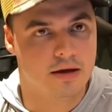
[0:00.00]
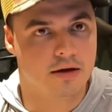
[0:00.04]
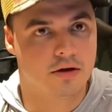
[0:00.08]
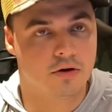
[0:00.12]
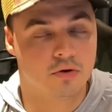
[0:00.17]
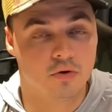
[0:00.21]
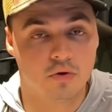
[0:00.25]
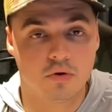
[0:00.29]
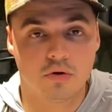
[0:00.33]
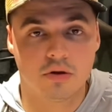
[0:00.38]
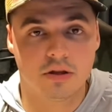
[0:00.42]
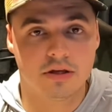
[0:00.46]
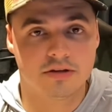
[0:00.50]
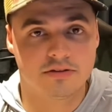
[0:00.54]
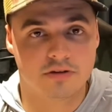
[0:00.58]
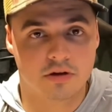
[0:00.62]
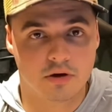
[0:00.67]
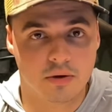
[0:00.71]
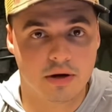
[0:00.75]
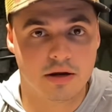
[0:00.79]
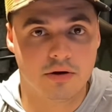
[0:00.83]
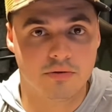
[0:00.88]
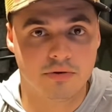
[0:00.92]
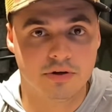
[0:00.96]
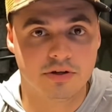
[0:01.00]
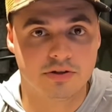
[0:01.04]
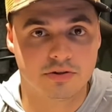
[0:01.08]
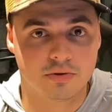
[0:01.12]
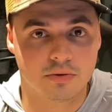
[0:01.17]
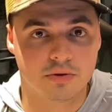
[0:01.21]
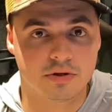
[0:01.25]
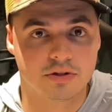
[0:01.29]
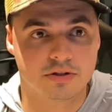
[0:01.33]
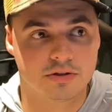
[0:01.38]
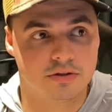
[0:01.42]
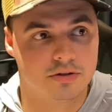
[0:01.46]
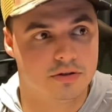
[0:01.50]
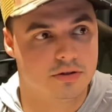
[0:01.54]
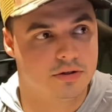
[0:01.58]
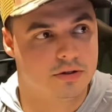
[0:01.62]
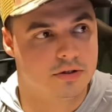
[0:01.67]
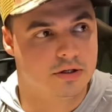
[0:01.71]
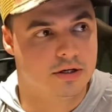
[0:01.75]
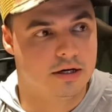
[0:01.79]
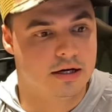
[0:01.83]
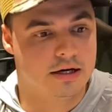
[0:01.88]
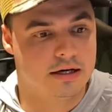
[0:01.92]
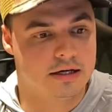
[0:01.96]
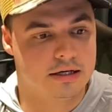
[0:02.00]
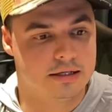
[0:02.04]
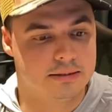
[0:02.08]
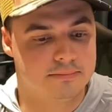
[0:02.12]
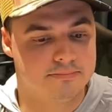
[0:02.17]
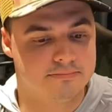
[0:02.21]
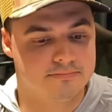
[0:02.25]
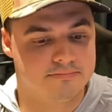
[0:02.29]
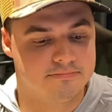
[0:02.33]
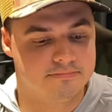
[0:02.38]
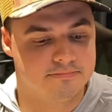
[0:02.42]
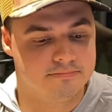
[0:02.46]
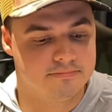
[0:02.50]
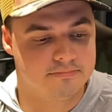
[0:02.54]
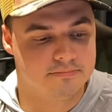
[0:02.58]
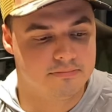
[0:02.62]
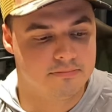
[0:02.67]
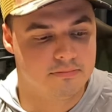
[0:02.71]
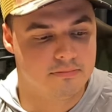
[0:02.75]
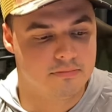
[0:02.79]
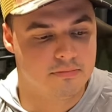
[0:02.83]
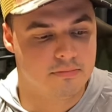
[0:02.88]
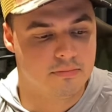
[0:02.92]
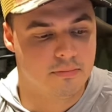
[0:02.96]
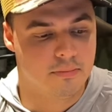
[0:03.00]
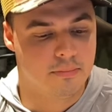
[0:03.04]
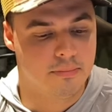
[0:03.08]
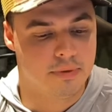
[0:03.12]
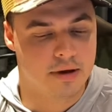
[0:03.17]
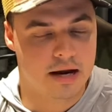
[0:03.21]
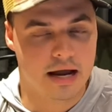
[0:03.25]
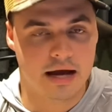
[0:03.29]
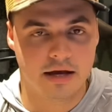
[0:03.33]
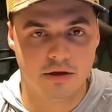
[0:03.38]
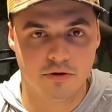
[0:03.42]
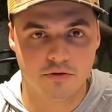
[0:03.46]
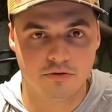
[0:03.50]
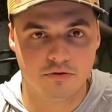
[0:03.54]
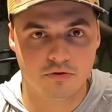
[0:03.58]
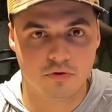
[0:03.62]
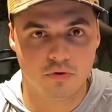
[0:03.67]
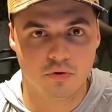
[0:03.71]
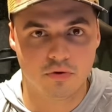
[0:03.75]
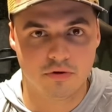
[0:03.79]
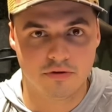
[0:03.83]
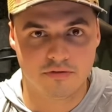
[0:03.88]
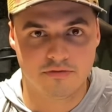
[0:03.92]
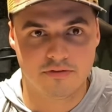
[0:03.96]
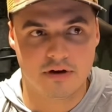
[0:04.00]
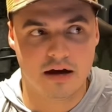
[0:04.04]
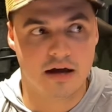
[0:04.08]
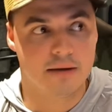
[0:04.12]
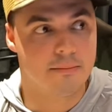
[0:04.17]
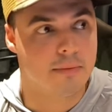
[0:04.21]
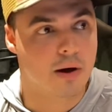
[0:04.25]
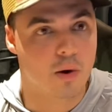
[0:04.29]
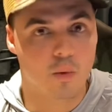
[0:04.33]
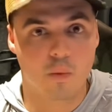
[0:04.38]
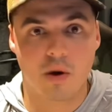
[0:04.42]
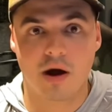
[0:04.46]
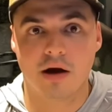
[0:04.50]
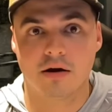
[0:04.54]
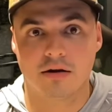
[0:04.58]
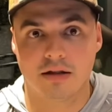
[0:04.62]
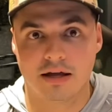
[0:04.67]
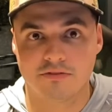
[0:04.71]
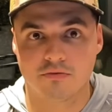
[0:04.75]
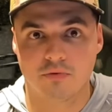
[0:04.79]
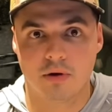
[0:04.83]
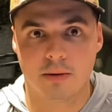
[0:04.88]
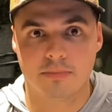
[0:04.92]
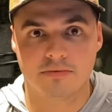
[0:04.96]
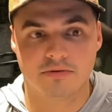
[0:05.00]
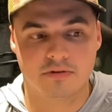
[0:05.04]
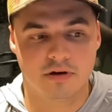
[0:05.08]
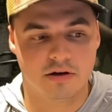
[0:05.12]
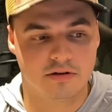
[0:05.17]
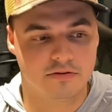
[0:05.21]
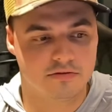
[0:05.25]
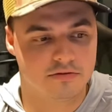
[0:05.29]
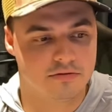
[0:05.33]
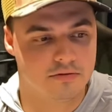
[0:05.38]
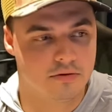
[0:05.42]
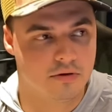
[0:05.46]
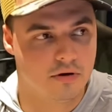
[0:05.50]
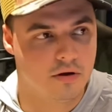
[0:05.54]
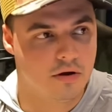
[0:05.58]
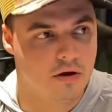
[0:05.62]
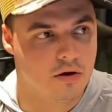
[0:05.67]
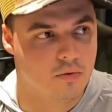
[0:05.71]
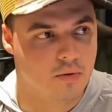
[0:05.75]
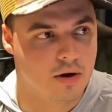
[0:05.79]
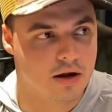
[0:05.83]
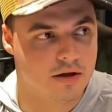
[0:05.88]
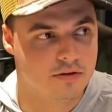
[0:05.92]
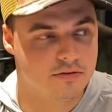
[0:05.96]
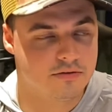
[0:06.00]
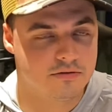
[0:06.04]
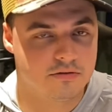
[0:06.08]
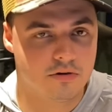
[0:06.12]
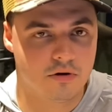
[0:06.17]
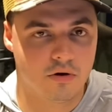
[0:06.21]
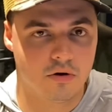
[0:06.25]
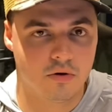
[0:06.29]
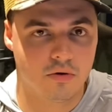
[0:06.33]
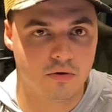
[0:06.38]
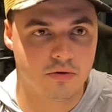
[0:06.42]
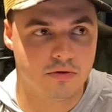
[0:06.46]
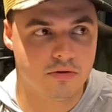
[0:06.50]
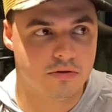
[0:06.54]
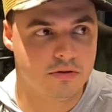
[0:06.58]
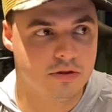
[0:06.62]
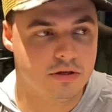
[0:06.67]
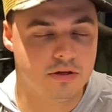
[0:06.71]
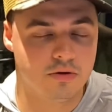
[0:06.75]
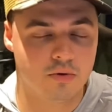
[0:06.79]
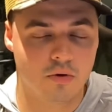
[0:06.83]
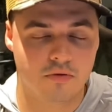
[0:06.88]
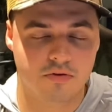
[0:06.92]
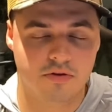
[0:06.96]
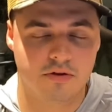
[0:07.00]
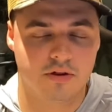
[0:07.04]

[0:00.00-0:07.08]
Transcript: Google is a great resource, but I use Google to find my wildlife websites, right? So the North